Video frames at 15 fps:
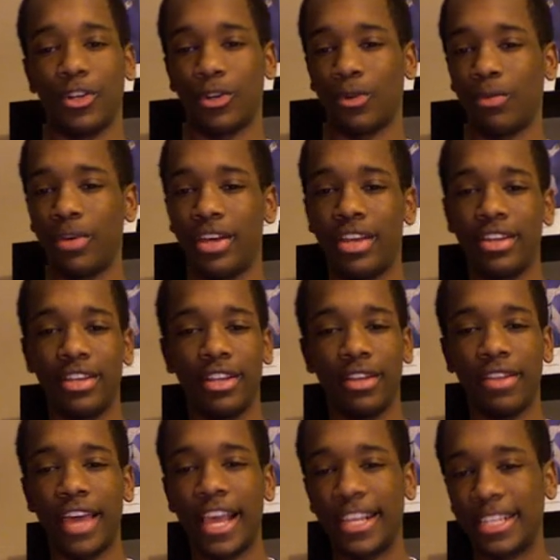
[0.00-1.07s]
or when
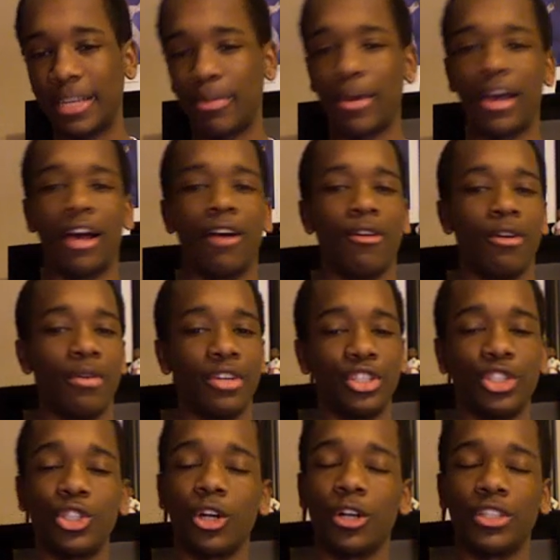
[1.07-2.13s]
the AC power, or when it's
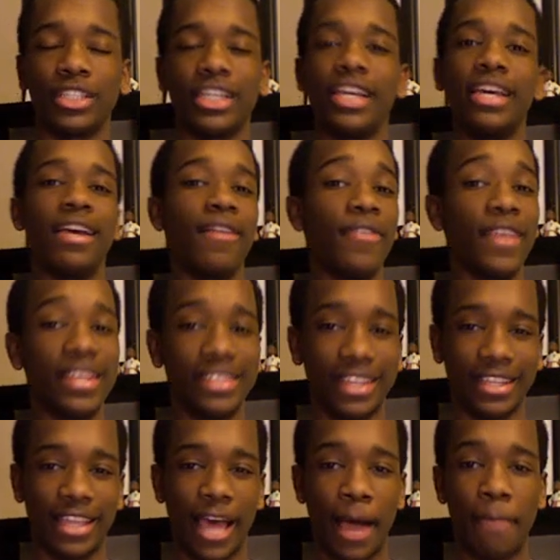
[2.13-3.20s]
charging, things
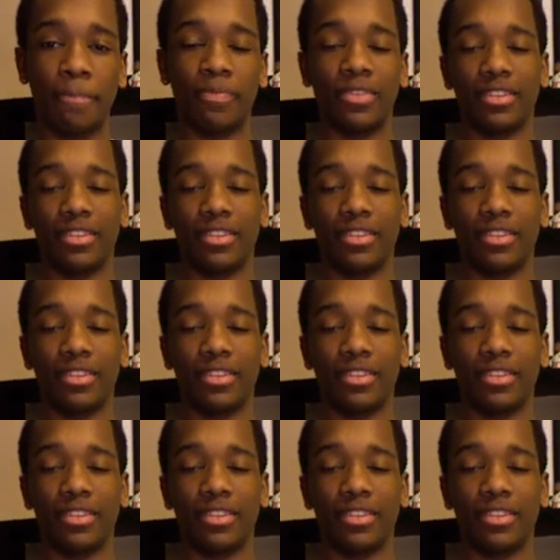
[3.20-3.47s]
like that.